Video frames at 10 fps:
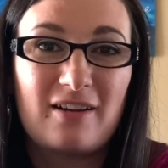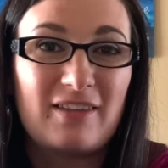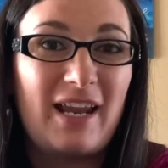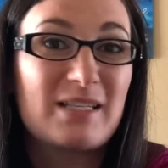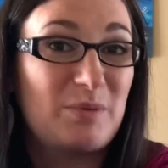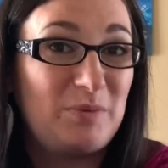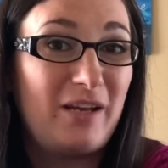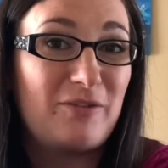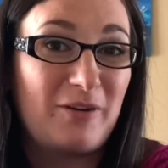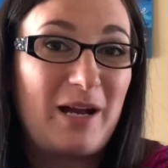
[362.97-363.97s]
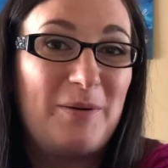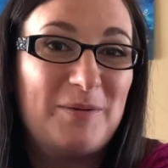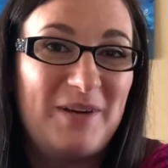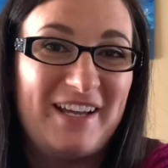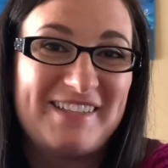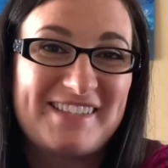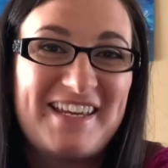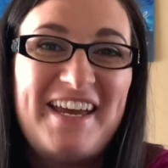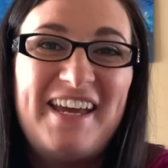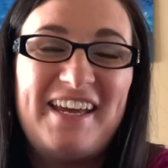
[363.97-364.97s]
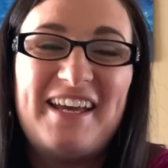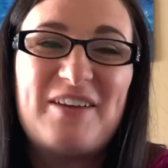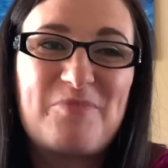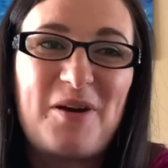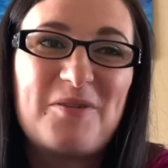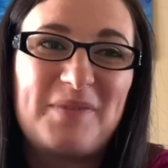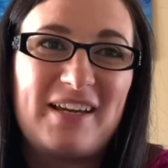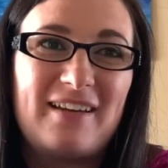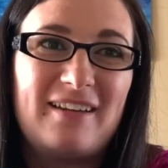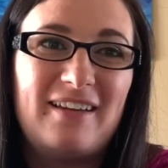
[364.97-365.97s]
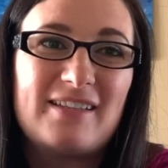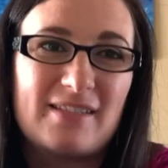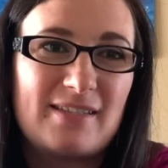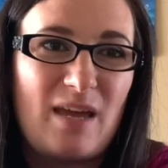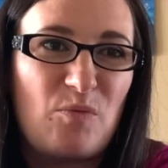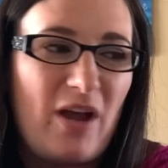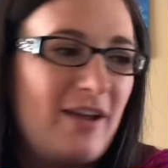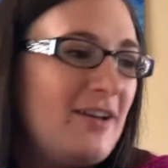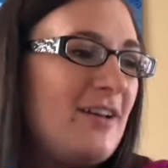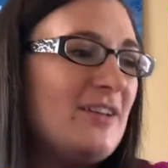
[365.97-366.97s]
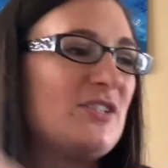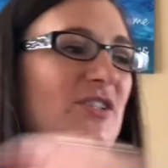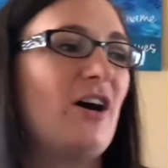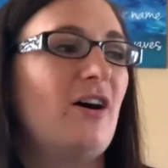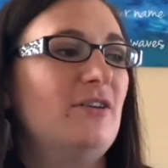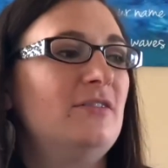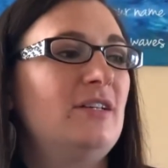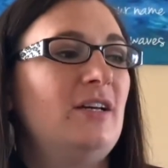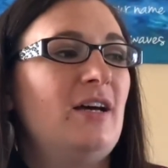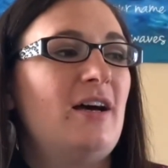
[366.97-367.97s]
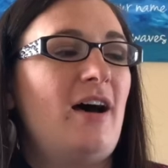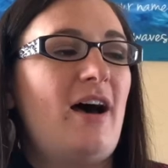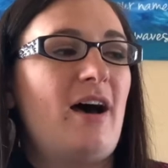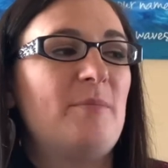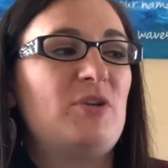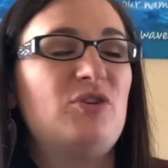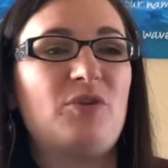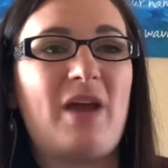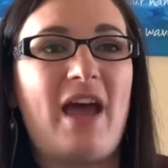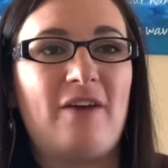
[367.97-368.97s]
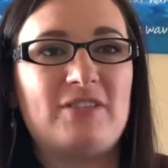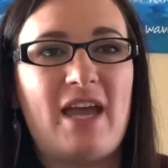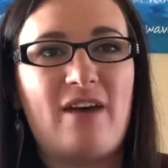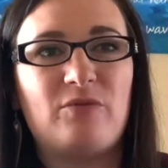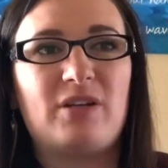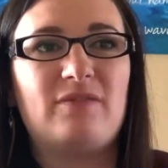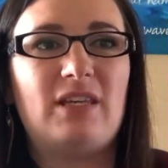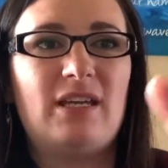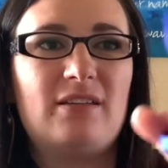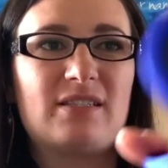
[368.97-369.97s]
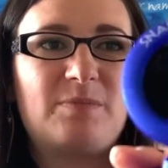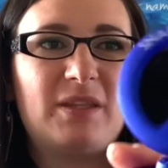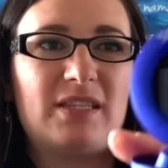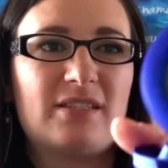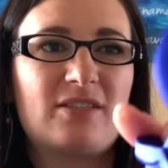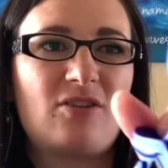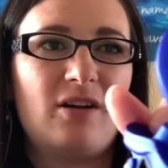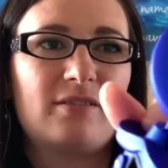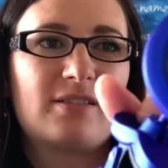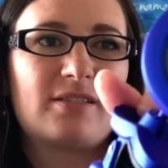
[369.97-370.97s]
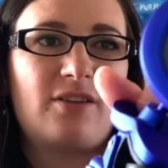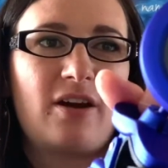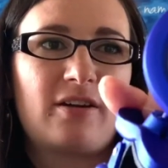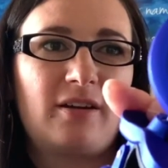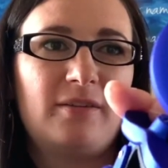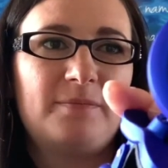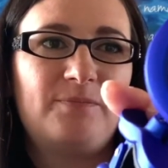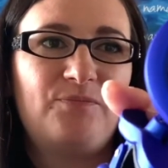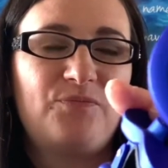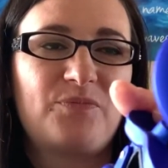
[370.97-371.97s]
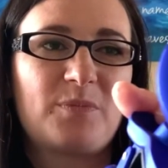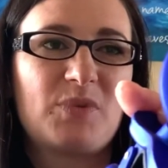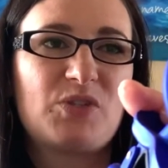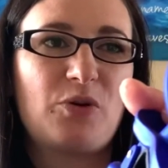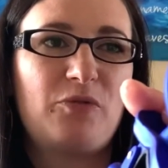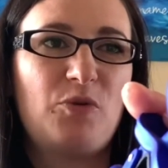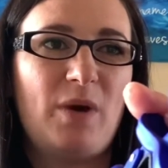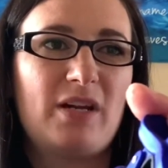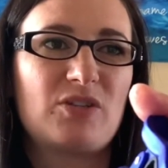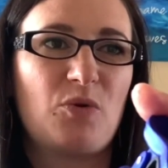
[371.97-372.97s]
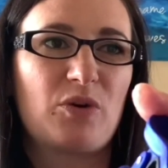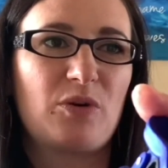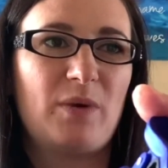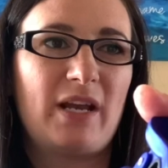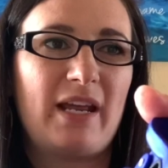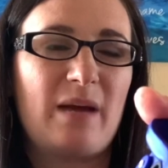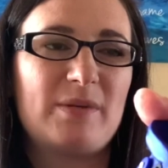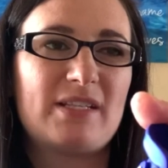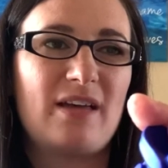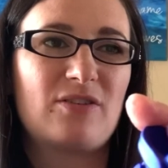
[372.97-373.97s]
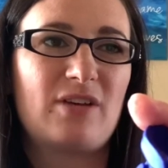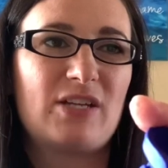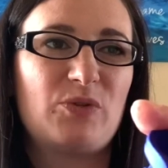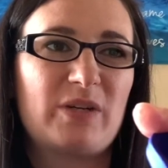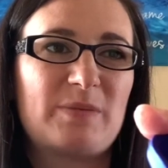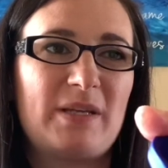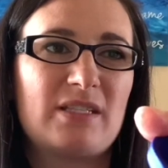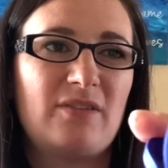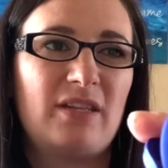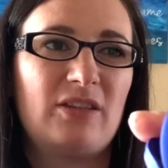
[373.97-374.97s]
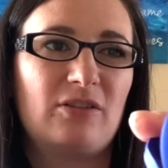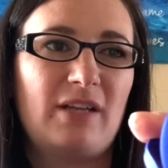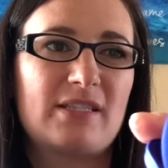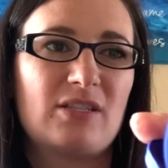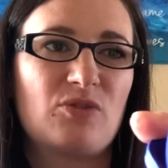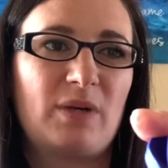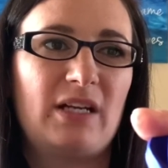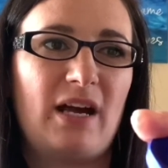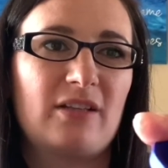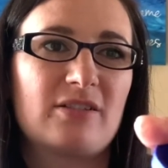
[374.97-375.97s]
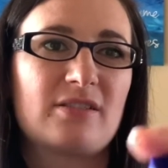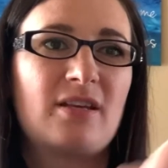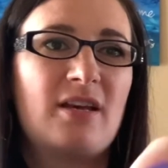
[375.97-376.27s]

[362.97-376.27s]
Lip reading: that hasn't been played for a couple months, it probably is the same way. So you don't have to have one of these, but this is called Snark. So if you wanted to order one on Amazon, they're not too expensive. I think they're less than $20.